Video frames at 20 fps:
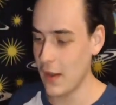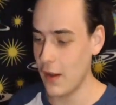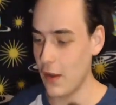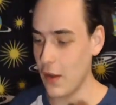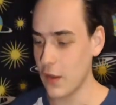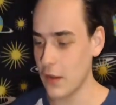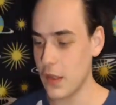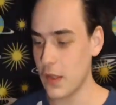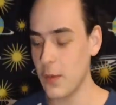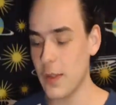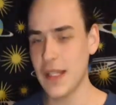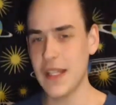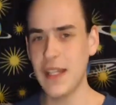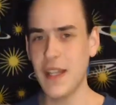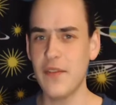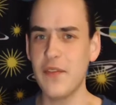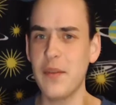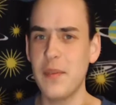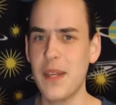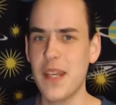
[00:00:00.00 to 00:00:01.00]
Also, I'd
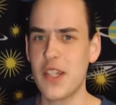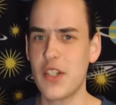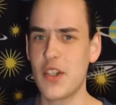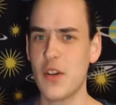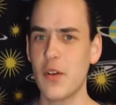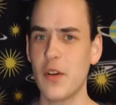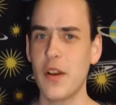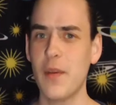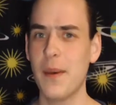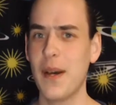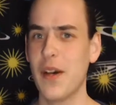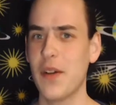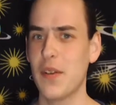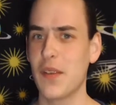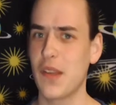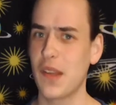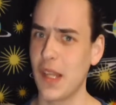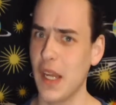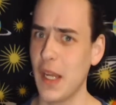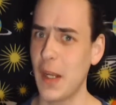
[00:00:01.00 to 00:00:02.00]
love to make a joke about
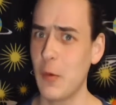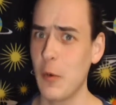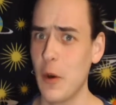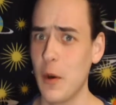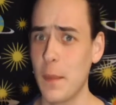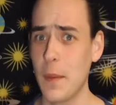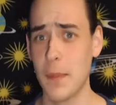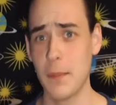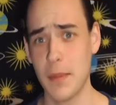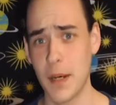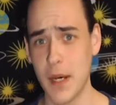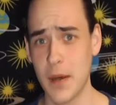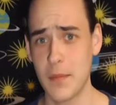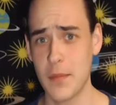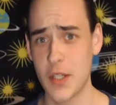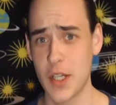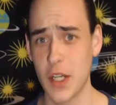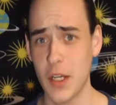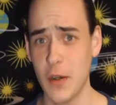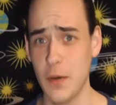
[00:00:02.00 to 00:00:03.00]
Skywarp and
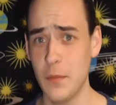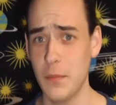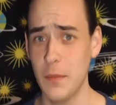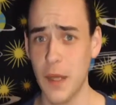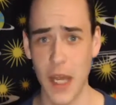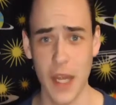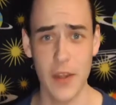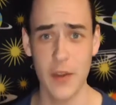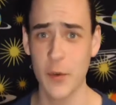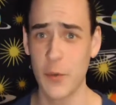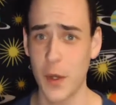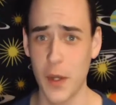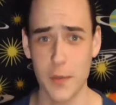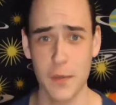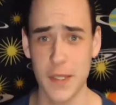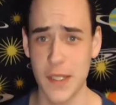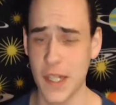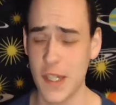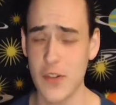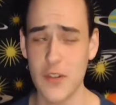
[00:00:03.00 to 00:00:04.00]
Bombshell, either one
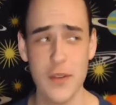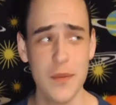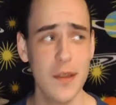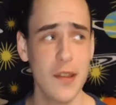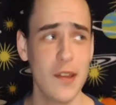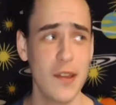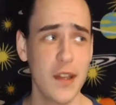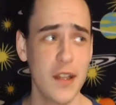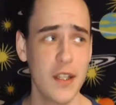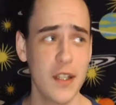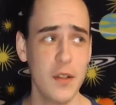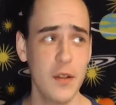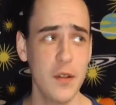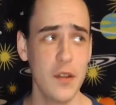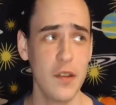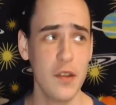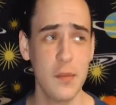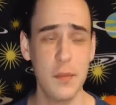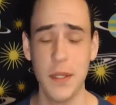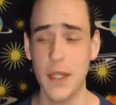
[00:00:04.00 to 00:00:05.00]
potentially being
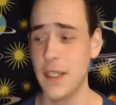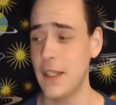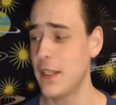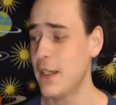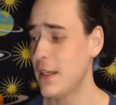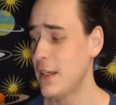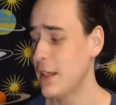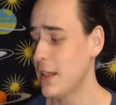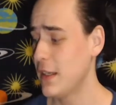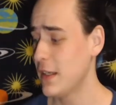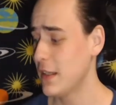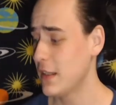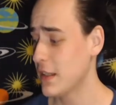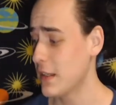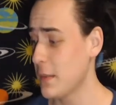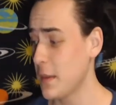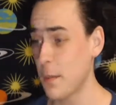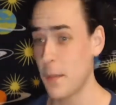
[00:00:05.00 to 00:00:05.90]
Cyclonus, but to be